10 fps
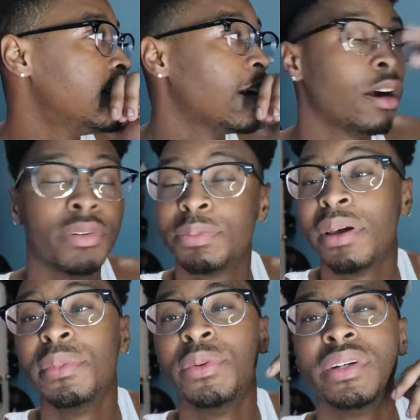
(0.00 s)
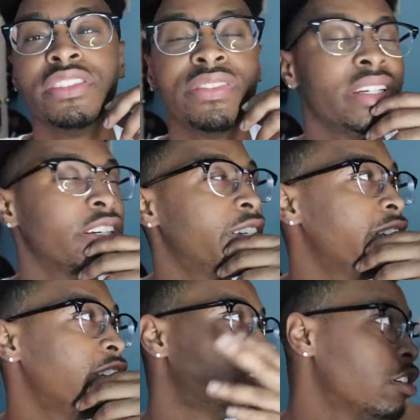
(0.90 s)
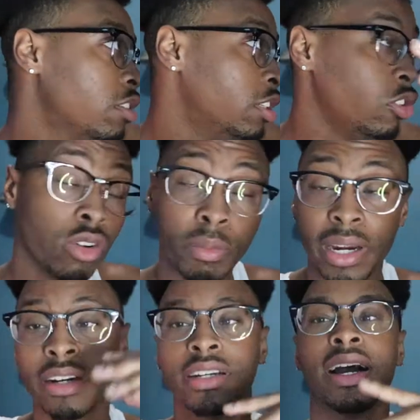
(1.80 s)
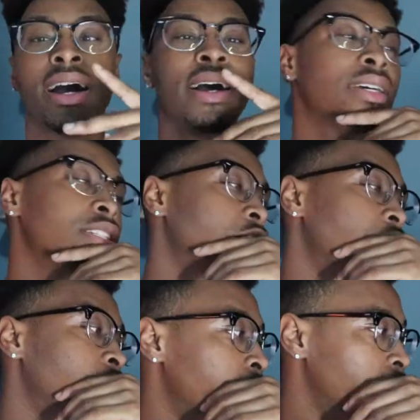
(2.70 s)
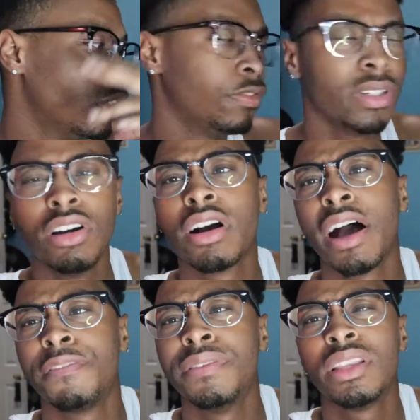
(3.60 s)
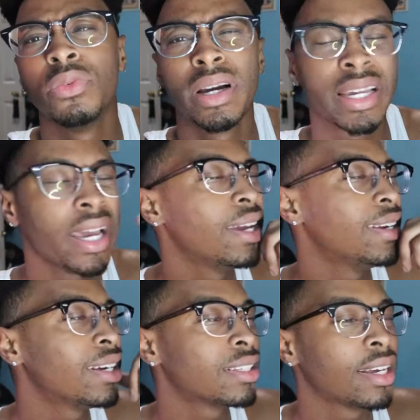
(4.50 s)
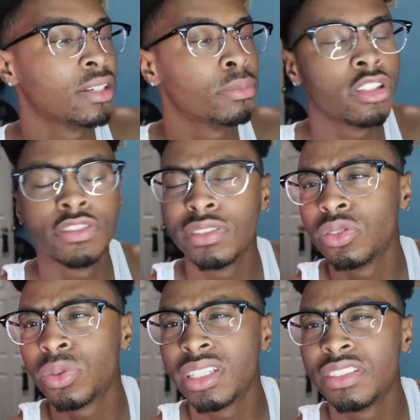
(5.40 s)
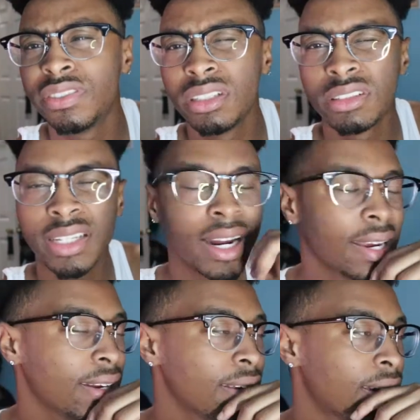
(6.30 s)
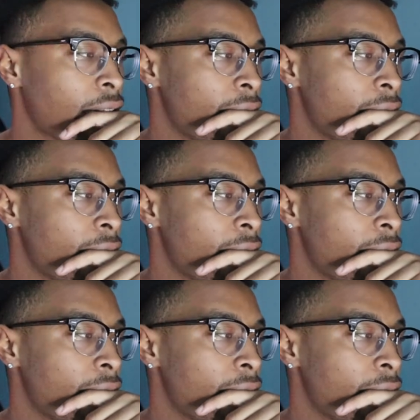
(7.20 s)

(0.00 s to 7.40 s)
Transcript: y'all been spamming me with this video, Nick Nittoli new America, alright? So, the video got 51k. That's like the most views one of his videos got in it.